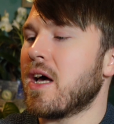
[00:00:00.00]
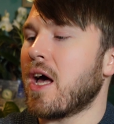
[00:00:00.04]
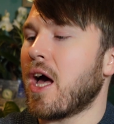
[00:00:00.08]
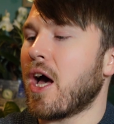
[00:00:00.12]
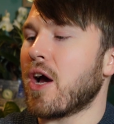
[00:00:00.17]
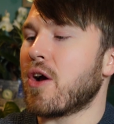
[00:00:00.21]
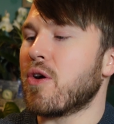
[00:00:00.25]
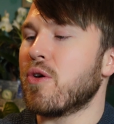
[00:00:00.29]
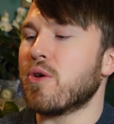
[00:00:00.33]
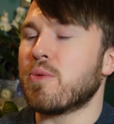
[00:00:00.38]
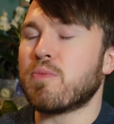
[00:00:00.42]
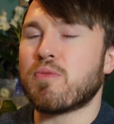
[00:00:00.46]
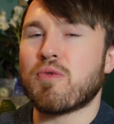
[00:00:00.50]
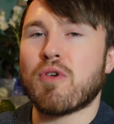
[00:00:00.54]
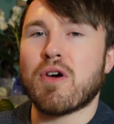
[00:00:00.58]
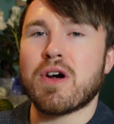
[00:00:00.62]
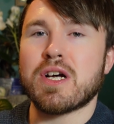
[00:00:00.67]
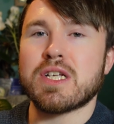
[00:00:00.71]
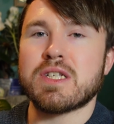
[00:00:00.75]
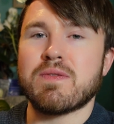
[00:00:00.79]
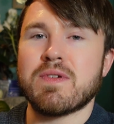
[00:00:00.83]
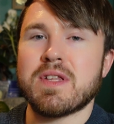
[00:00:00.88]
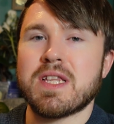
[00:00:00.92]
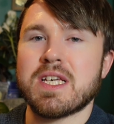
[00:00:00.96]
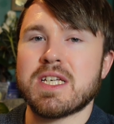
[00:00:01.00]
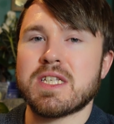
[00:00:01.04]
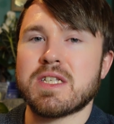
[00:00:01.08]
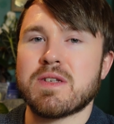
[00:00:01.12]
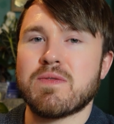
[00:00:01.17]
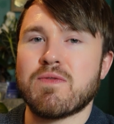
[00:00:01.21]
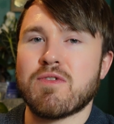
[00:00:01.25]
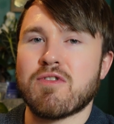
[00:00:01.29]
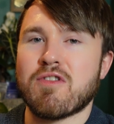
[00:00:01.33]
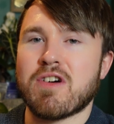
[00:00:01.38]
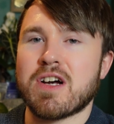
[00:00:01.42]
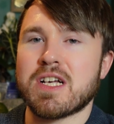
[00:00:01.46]
a good price for this
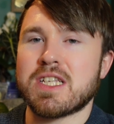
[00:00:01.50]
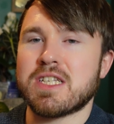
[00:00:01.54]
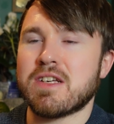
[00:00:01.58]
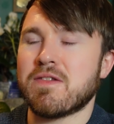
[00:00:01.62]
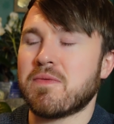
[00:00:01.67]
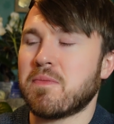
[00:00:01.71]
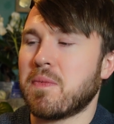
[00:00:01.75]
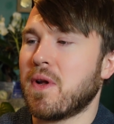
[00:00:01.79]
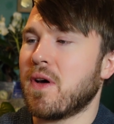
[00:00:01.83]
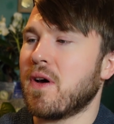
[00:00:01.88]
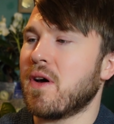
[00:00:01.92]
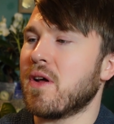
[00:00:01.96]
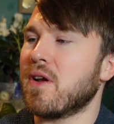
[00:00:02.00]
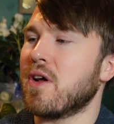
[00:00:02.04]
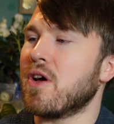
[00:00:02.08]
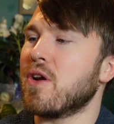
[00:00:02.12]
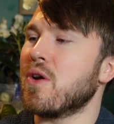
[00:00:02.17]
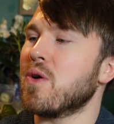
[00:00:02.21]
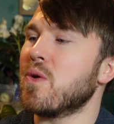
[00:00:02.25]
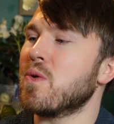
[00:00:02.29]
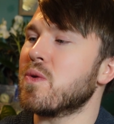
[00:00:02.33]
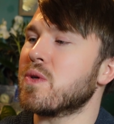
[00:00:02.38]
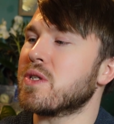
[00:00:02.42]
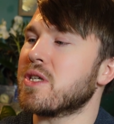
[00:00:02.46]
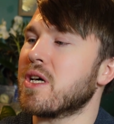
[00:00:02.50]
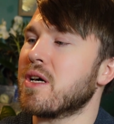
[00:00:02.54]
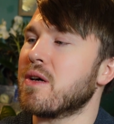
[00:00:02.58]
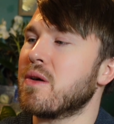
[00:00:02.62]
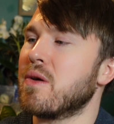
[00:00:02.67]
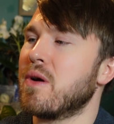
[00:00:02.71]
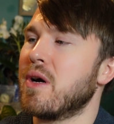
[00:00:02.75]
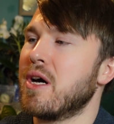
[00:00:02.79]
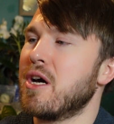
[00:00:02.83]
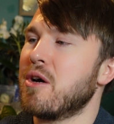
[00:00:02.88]
variety of plant, and also